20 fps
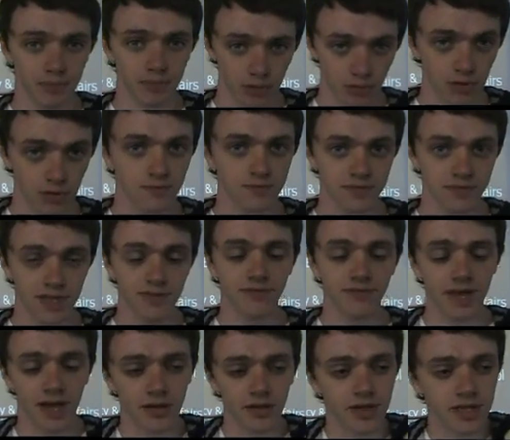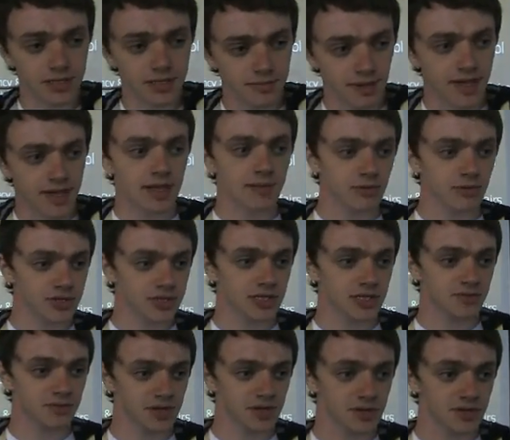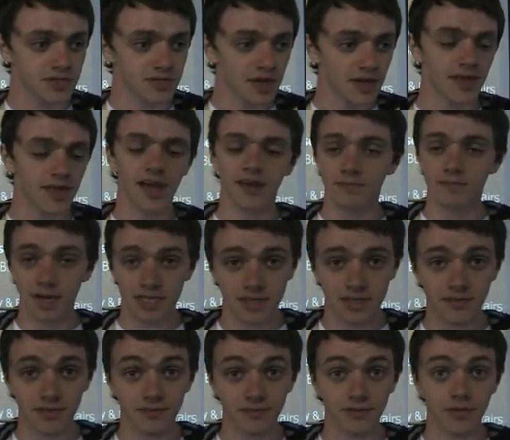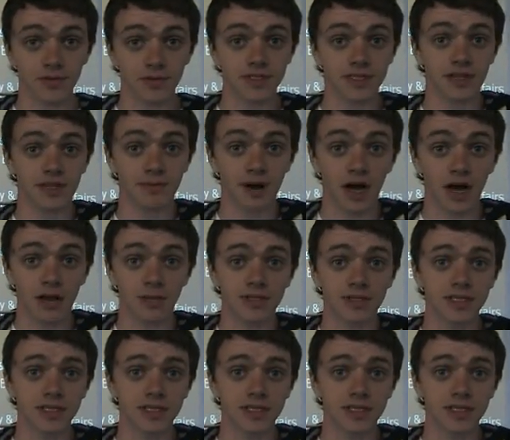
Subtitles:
but we'll say for now that it's mainly British because they have massive influence in the Parliament.